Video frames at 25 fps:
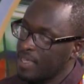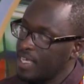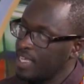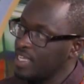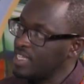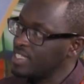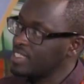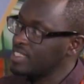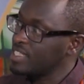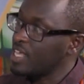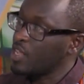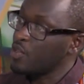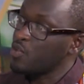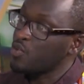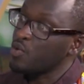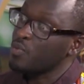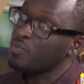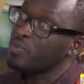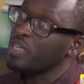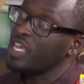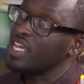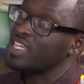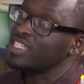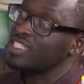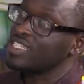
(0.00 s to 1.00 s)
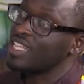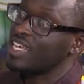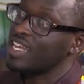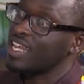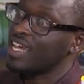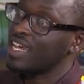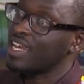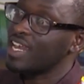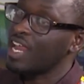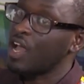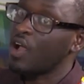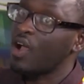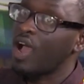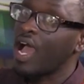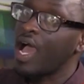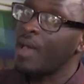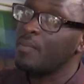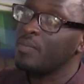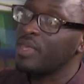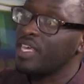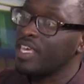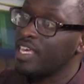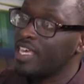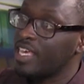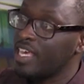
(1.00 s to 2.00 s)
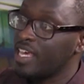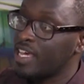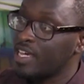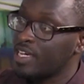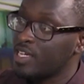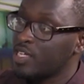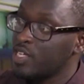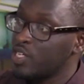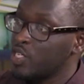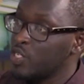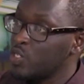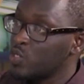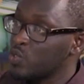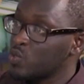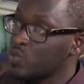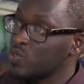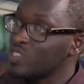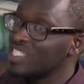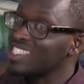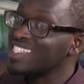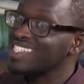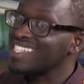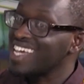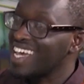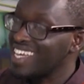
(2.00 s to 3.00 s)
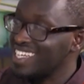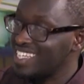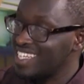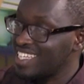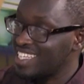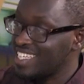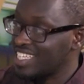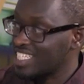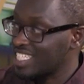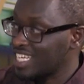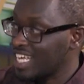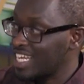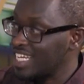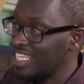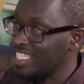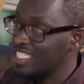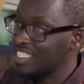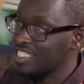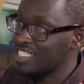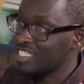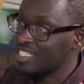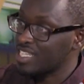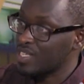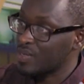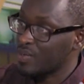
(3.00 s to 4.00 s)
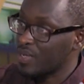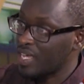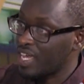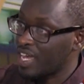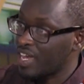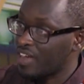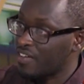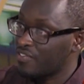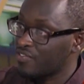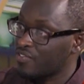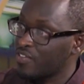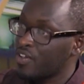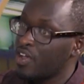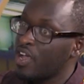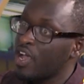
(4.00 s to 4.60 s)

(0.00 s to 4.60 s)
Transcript: it is the Europeans that are now coming here to study the challenges that we have,